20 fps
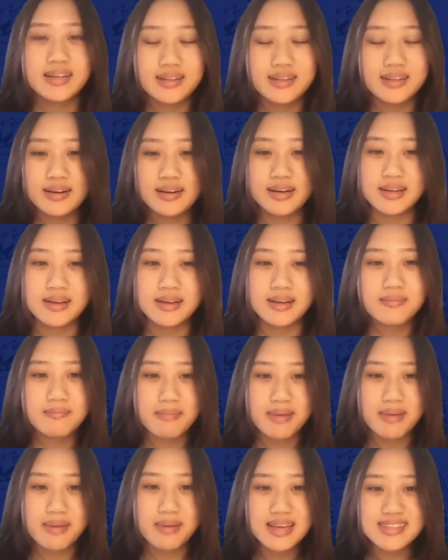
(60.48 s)
got it.
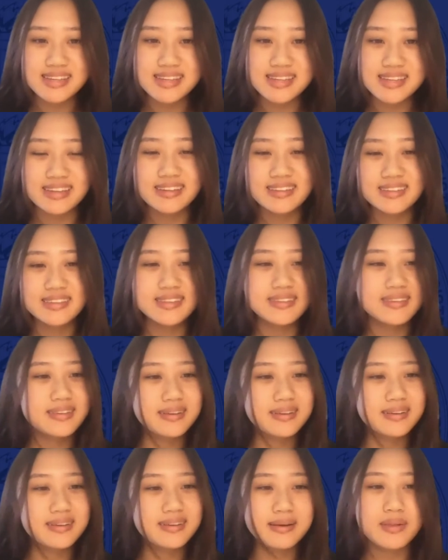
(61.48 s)
Amazing.
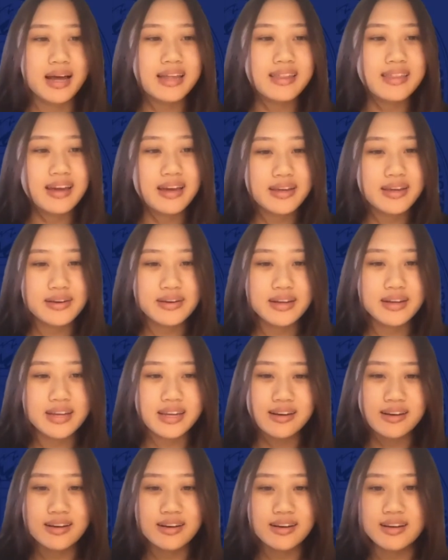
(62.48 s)
I'm glad that you're here
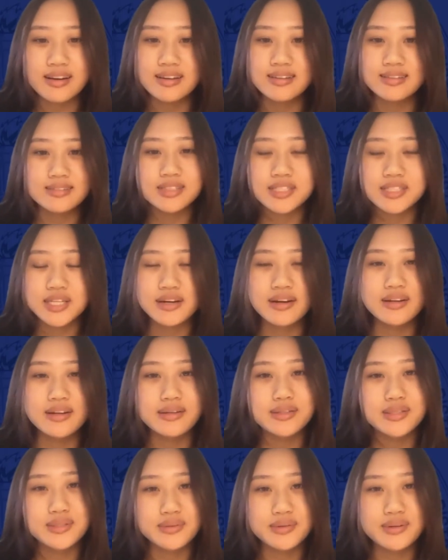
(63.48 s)
and sharing your
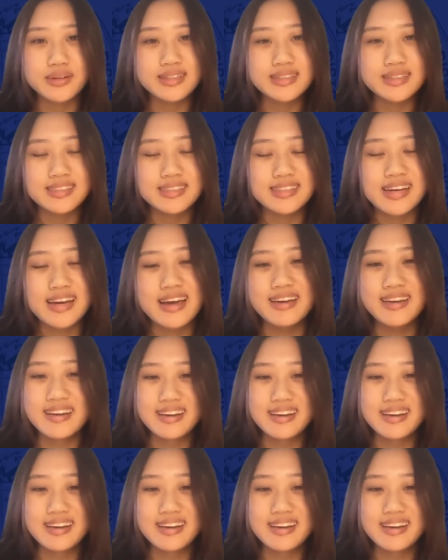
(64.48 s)
story today.